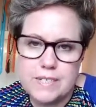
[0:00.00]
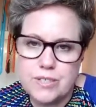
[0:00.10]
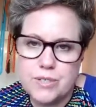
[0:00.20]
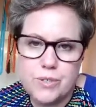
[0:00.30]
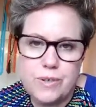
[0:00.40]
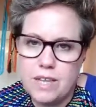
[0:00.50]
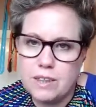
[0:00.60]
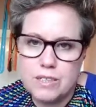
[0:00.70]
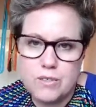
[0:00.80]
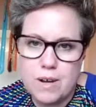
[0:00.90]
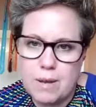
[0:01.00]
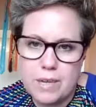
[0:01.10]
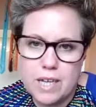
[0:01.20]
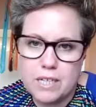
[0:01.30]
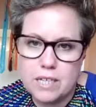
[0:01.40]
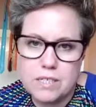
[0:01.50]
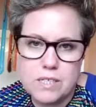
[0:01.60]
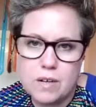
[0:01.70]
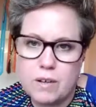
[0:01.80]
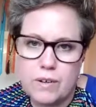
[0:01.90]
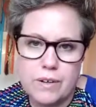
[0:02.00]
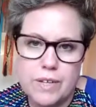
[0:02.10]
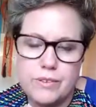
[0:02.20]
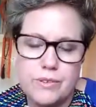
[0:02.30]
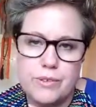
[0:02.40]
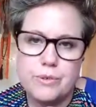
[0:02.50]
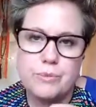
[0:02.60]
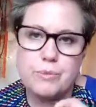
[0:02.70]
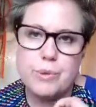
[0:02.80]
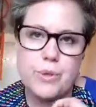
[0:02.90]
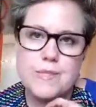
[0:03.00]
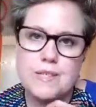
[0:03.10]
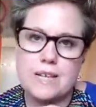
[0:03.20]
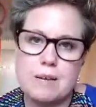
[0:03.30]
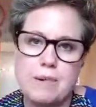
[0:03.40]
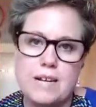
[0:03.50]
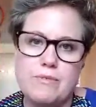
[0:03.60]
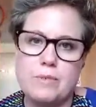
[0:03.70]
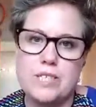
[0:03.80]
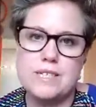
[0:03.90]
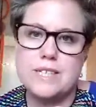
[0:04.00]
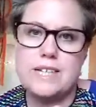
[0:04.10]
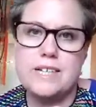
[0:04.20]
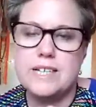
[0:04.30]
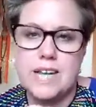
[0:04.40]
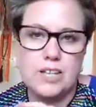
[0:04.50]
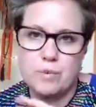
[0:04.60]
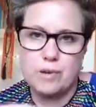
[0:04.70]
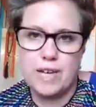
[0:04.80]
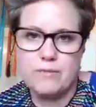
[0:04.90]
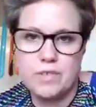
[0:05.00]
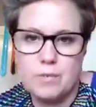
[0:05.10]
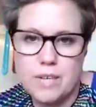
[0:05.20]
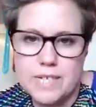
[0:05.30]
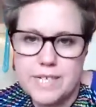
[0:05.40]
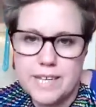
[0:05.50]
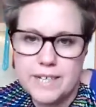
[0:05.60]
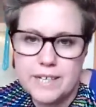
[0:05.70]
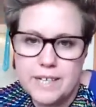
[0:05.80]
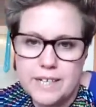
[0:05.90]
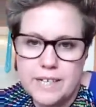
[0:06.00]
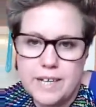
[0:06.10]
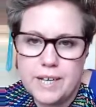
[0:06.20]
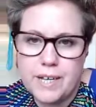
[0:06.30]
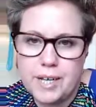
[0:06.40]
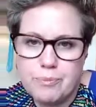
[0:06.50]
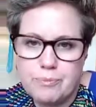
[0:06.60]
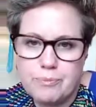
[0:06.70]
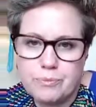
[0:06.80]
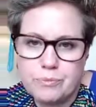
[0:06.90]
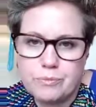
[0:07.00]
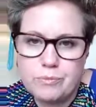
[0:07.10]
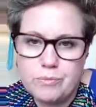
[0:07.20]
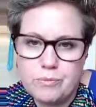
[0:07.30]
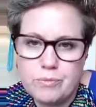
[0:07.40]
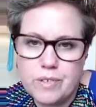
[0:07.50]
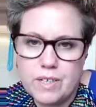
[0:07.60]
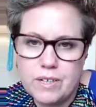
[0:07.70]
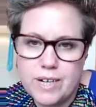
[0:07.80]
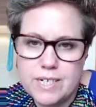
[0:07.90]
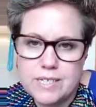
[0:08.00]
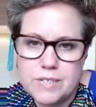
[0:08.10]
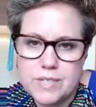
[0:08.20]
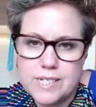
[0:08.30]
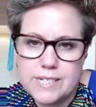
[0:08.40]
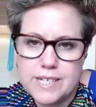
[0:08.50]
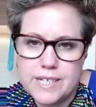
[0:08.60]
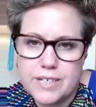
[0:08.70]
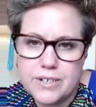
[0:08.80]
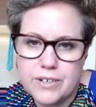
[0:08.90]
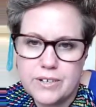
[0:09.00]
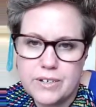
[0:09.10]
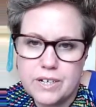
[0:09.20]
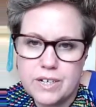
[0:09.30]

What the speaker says: So you let the drum and the song and the words that come out of it, which is the healing, take you wherever you want to take. All right, I just want to see here.